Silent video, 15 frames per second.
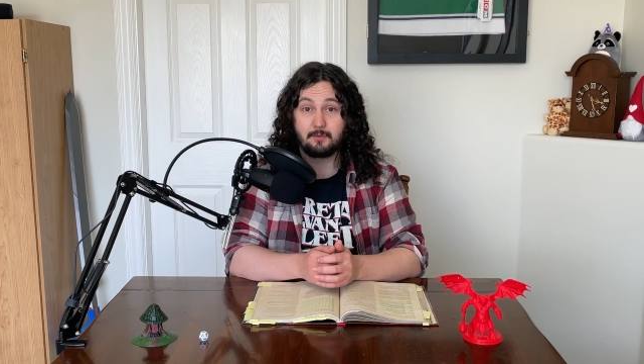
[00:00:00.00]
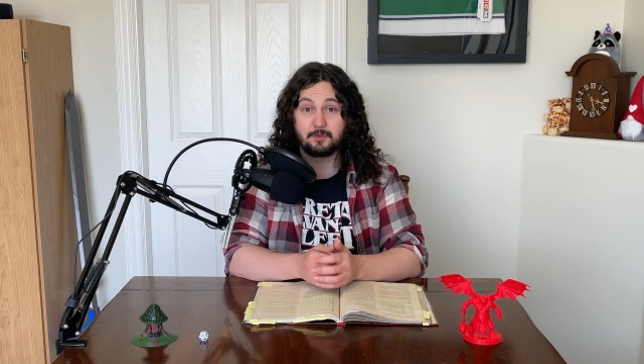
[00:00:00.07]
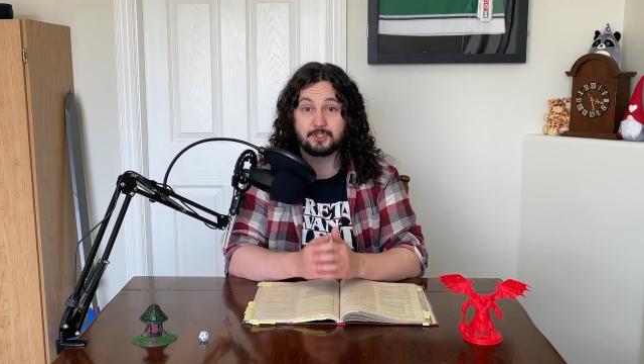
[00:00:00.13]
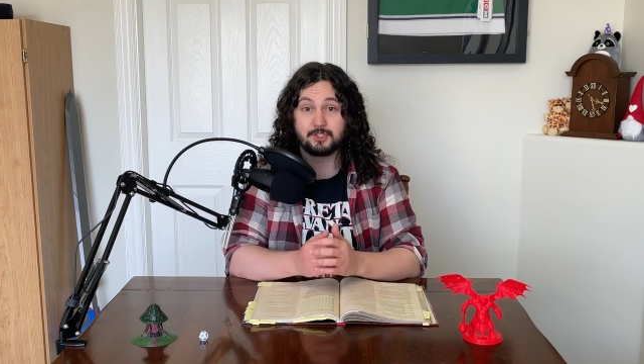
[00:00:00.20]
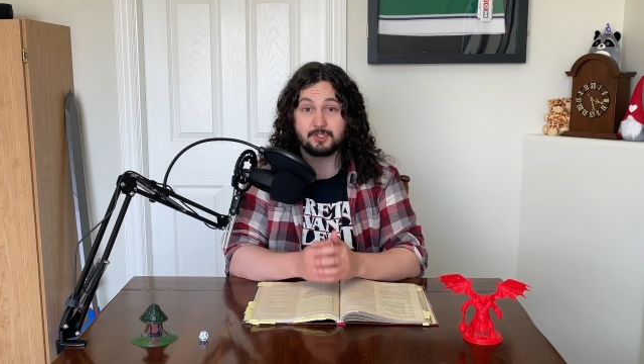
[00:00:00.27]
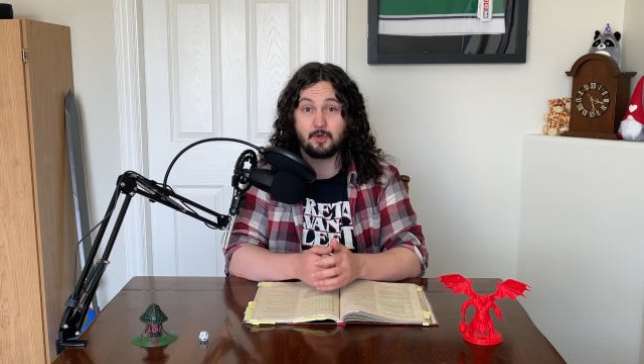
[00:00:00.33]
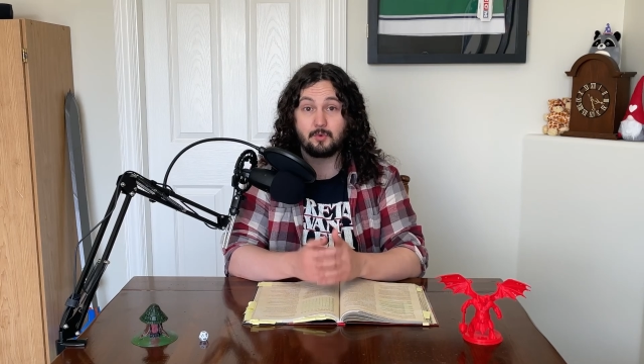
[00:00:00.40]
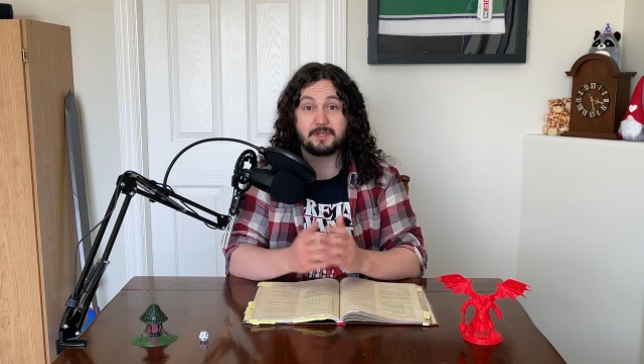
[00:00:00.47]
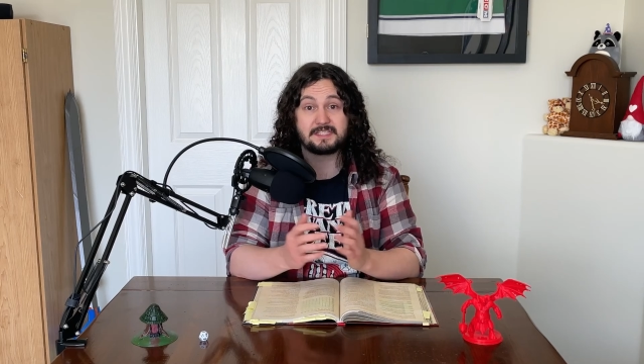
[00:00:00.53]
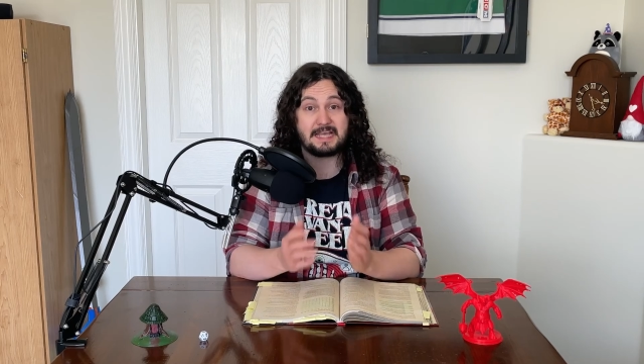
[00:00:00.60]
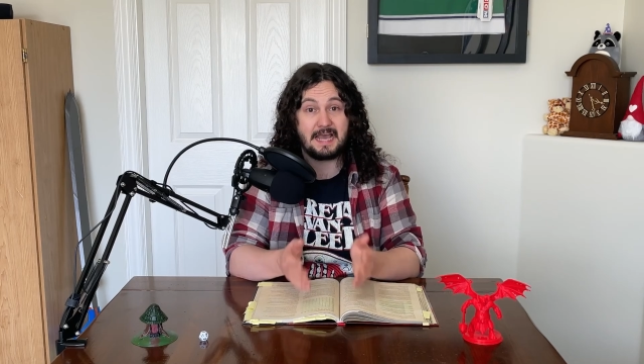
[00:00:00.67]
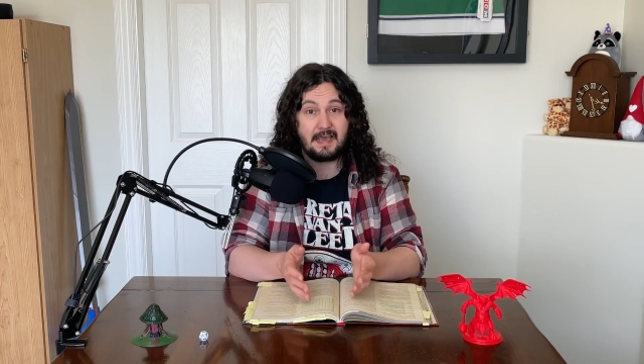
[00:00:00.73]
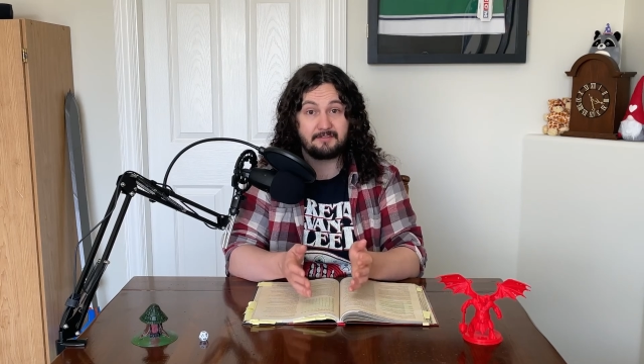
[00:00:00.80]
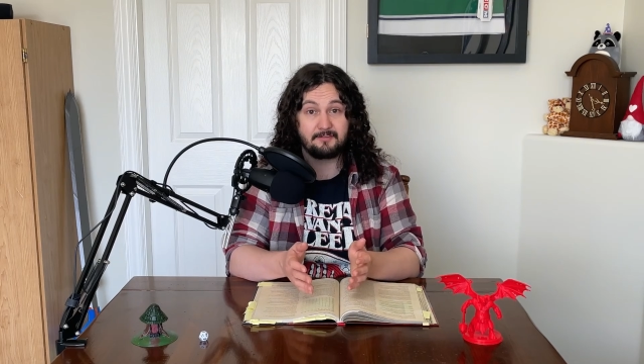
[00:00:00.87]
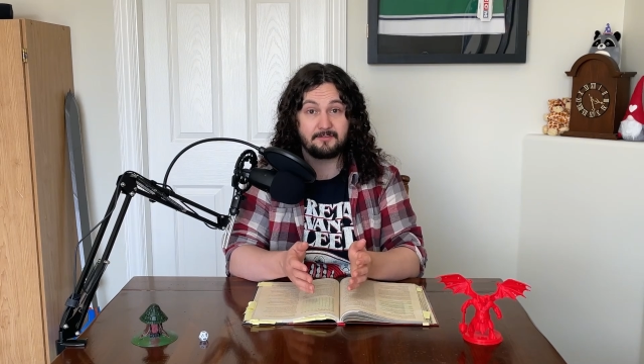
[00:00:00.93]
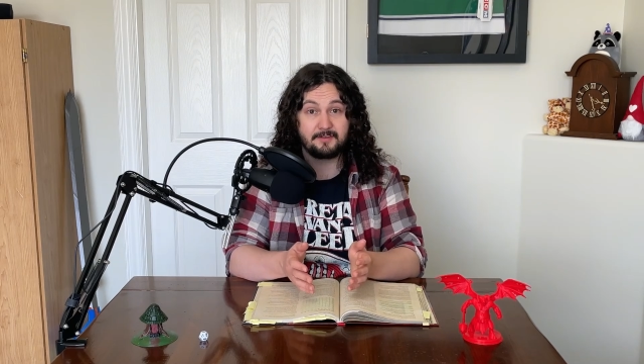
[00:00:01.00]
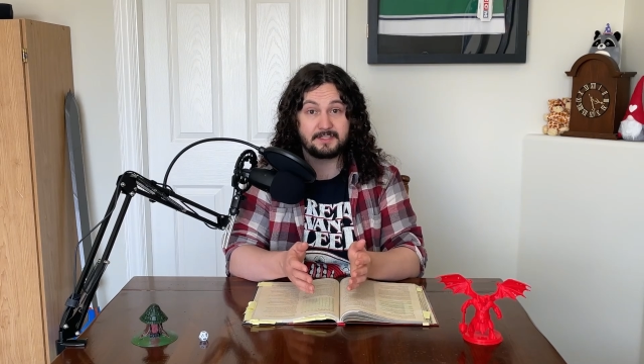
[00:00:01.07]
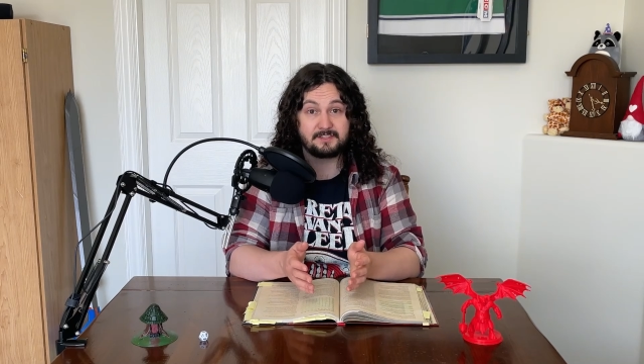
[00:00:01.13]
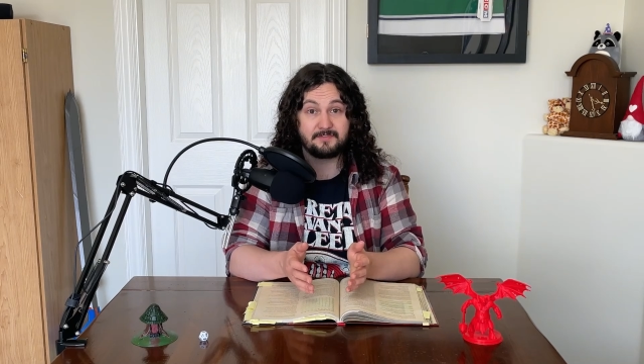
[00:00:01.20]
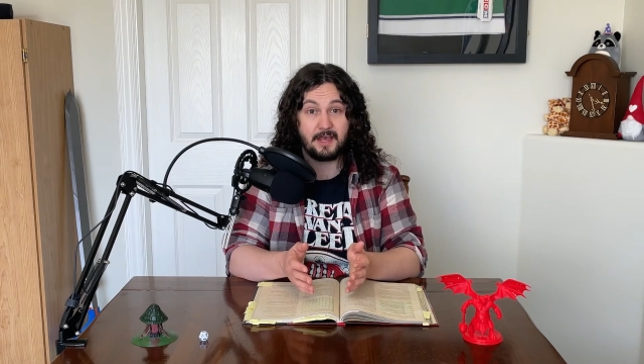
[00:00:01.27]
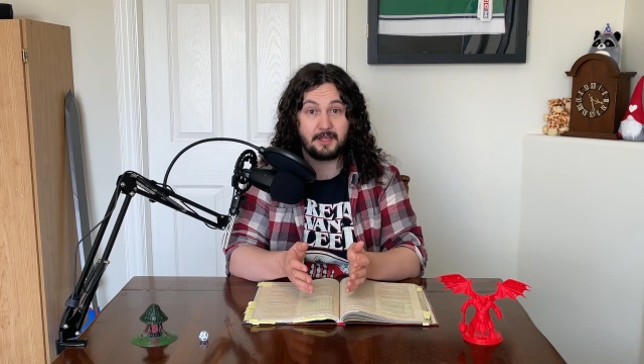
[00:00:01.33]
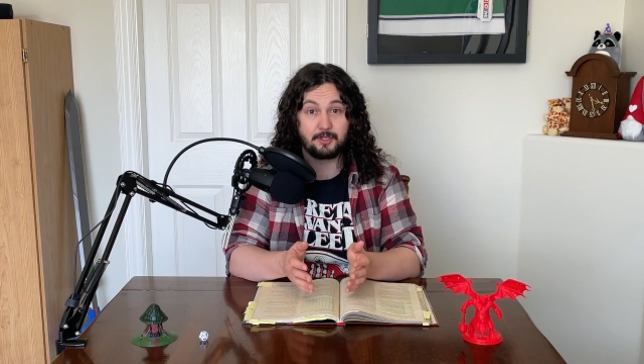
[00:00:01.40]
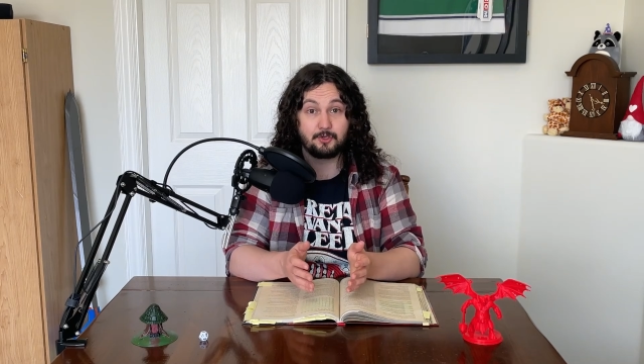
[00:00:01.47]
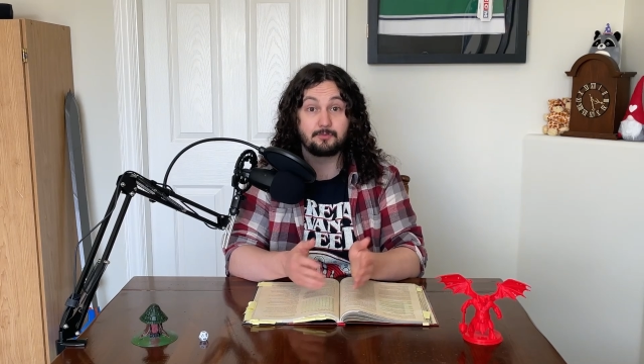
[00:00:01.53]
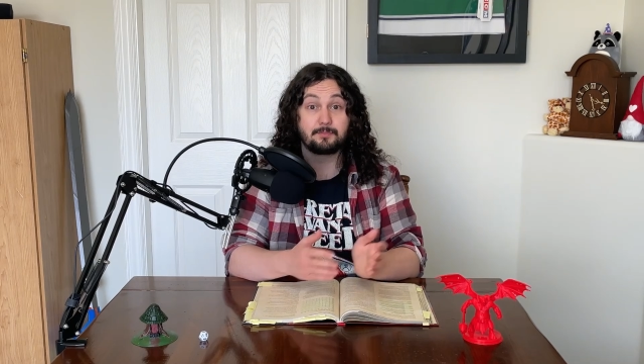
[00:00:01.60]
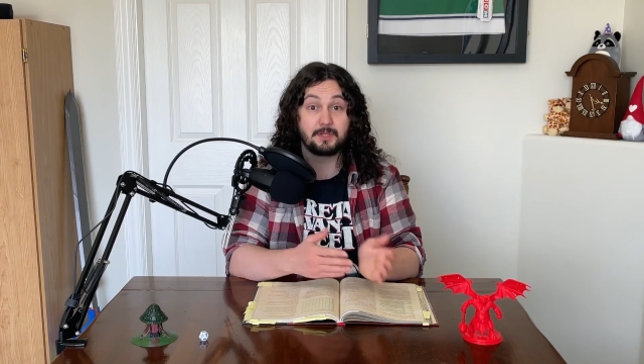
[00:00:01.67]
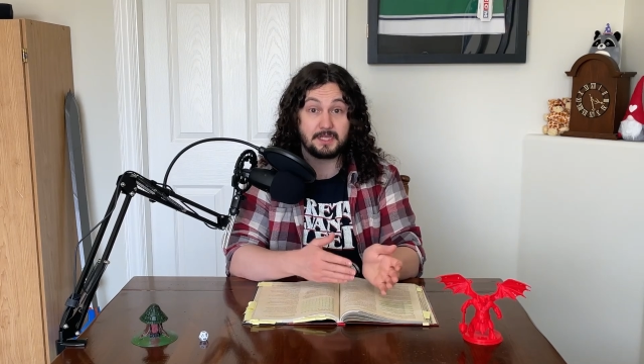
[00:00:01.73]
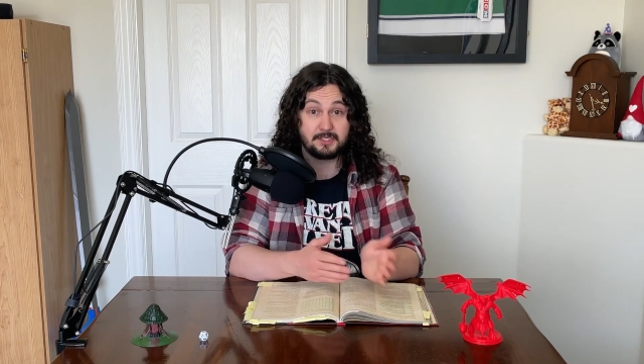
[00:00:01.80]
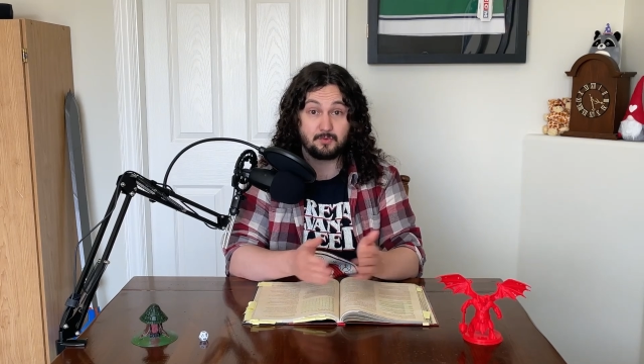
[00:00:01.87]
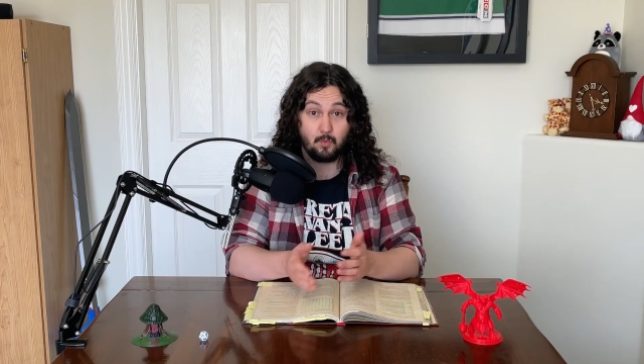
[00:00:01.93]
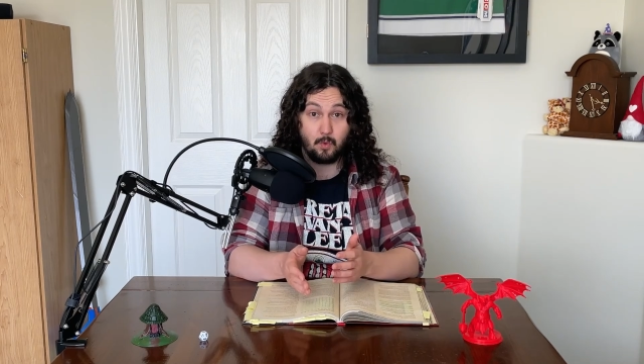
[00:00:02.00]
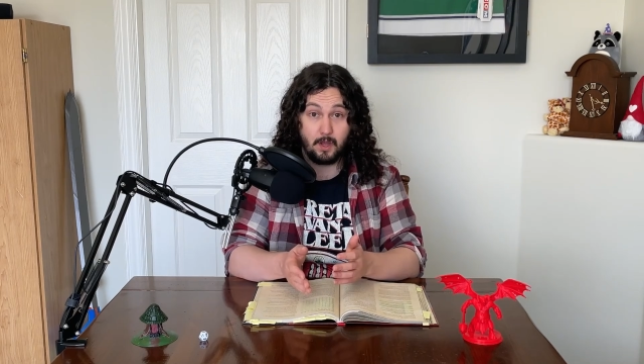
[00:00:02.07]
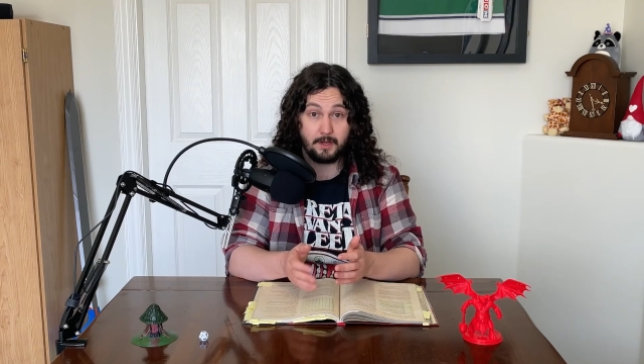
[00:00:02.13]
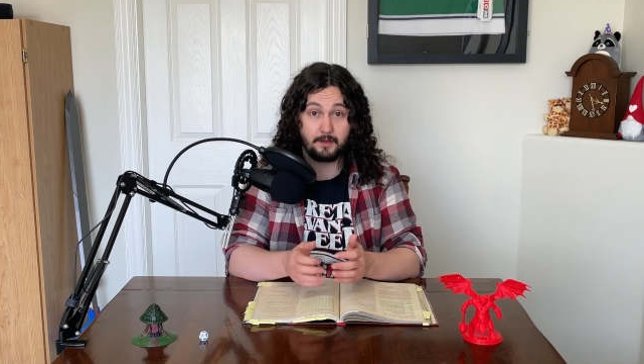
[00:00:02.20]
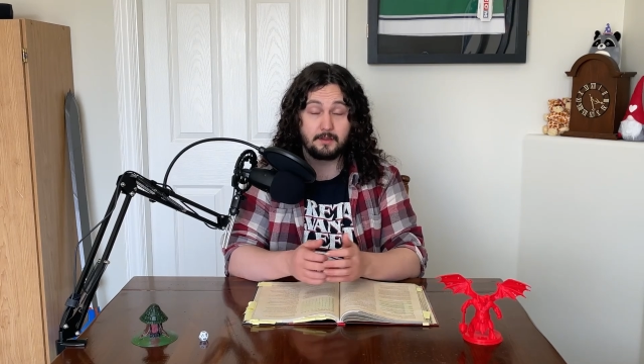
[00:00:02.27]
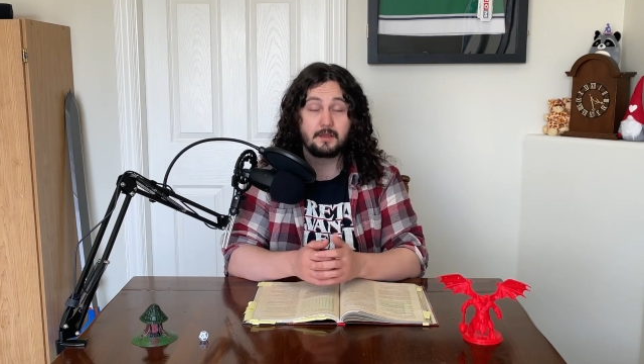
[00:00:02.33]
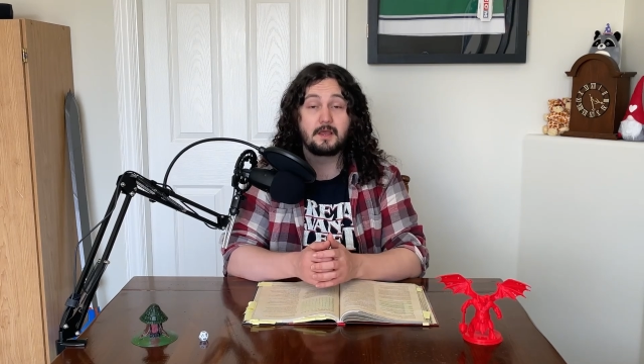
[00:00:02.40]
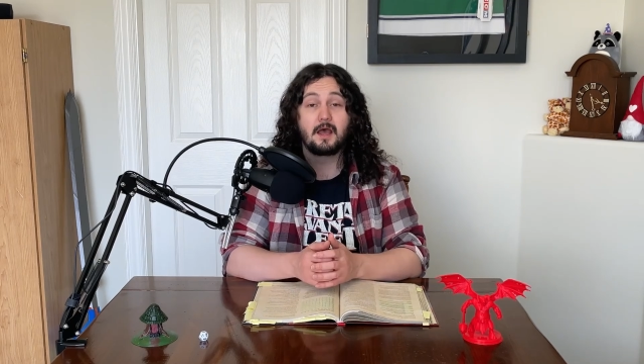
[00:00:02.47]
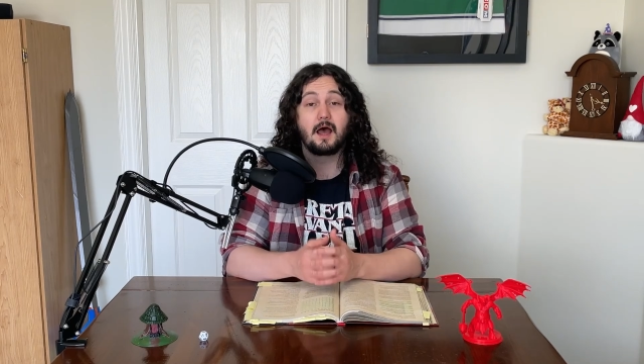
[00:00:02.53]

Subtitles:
which is always half of its value plus 1.